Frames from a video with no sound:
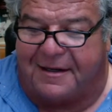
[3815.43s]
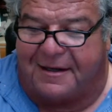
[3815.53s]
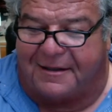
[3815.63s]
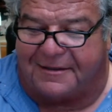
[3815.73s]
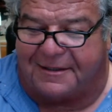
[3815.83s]

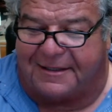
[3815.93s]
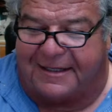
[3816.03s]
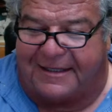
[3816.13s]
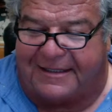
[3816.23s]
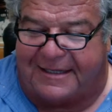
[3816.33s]
I'll start
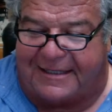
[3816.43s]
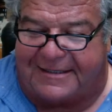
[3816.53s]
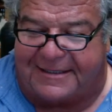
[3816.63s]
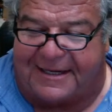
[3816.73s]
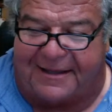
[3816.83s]
getting the dates
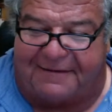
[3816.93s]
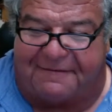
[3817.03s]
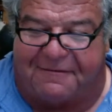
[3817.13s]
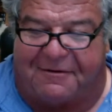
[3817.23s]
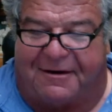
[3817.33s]
together
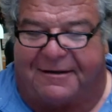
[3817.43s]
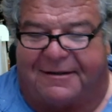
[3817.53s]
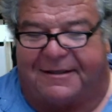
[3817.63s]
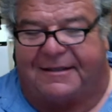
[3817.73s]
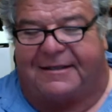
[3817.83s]
for
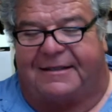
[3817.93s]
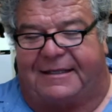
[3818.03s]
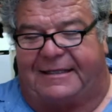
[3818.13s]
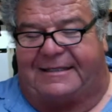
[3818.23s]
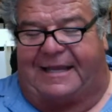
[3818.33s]
the
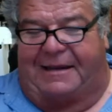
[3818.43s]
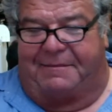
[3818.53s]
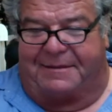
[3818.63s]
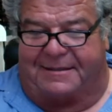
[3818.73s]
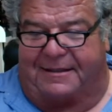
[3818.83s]
East
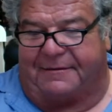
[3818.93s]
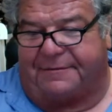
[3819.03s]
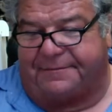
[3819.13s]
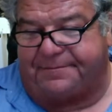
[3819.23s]
Cape and stuff.